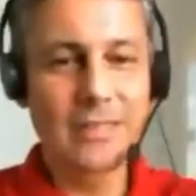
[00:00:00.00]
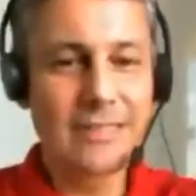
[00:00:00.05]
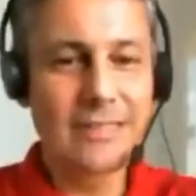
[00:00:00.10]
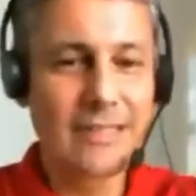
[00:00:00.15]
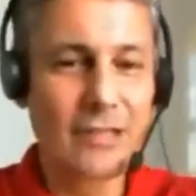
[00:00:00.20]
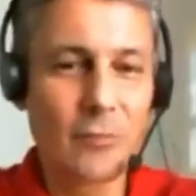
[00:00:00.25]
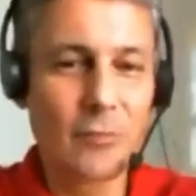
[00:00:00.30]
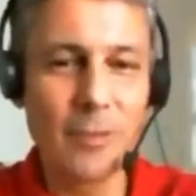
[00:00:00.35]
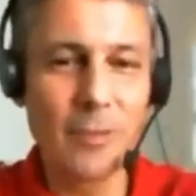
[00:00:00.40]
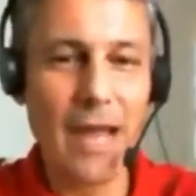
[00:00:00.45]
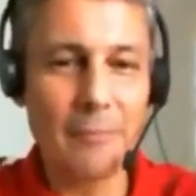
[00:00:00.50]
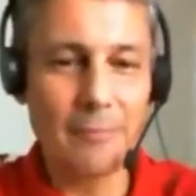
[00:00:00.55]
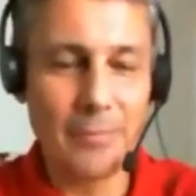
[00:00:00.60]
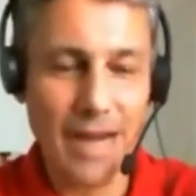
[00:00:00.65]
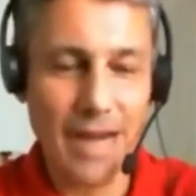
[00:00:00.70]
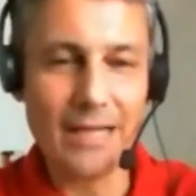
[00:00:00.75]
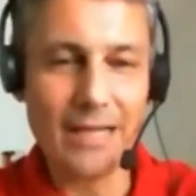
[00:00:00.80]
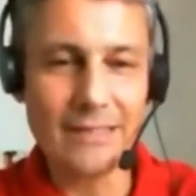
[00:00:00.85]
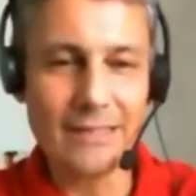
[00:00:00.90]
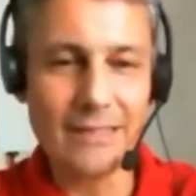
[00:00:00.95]
still
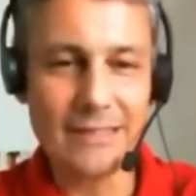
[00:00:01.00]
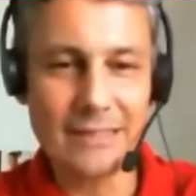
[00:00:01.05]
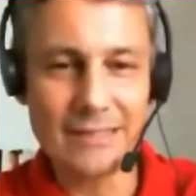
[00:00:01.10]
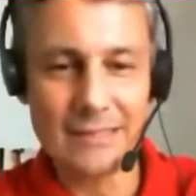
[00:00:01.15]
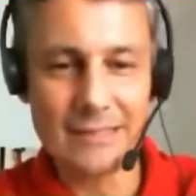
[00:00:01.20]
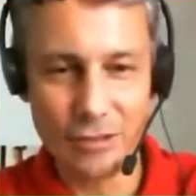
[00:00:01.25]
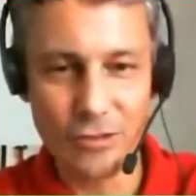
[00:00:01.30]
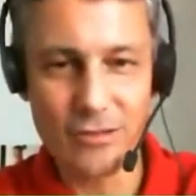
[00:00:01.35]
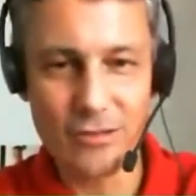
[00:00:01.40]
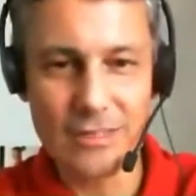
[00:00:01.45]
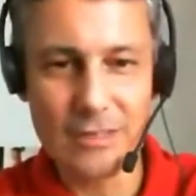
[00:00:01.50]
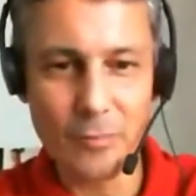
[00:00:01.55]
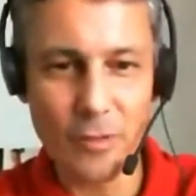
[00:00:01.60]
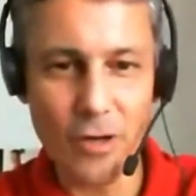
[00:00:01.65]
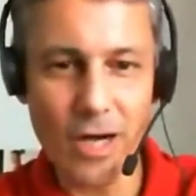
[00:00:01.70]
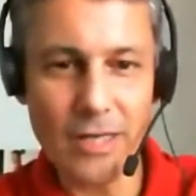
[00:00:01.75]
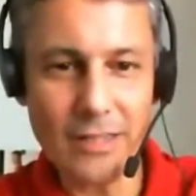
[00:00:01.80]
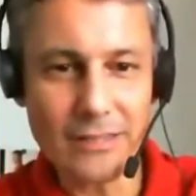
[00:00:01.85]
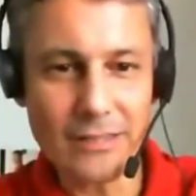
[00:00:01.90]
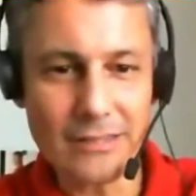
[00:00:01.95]
practice those
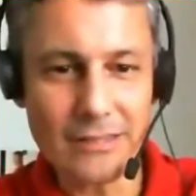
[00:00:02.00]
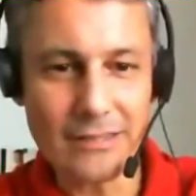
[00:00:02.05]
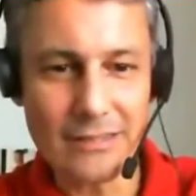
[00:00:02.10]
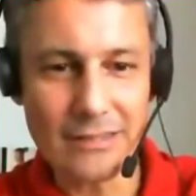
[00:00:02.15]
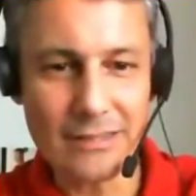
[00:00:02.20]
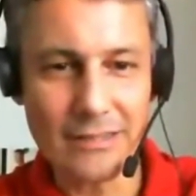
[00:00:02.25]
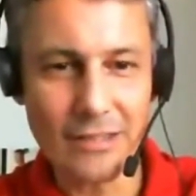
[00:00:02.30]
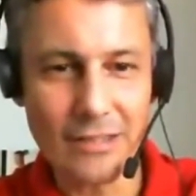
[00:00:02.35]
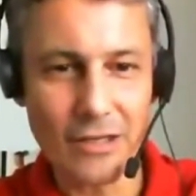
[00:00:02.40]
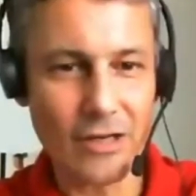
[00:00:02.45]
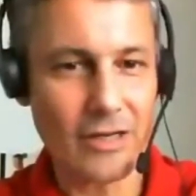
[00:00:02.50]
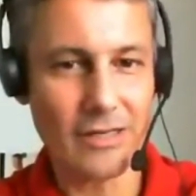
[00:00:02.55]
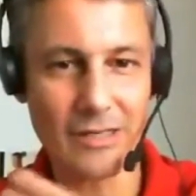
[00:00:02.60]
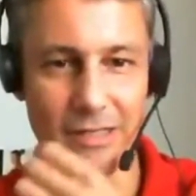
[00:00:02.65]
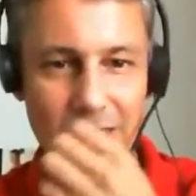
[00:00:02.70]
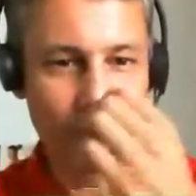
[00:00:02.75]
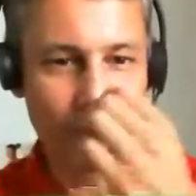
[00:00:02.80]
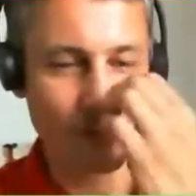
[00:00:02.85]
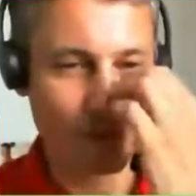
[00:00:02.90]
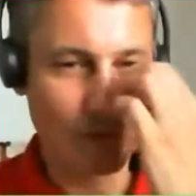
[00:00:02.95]
sports, or
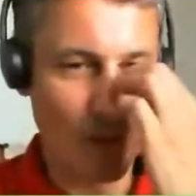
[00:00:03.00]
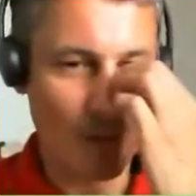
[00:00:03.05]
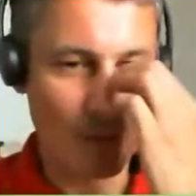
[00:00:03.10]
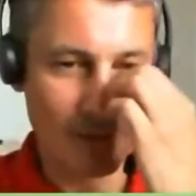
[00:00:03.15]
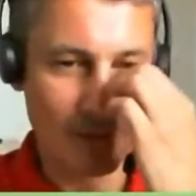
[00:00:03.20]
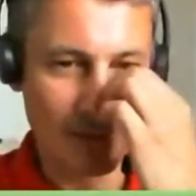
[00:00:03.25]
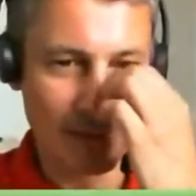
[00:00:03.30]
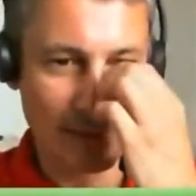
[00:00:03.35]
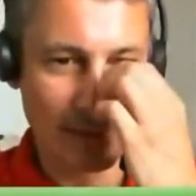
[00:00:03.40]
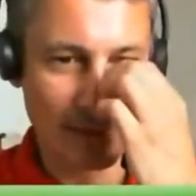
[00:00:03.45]
you stop it?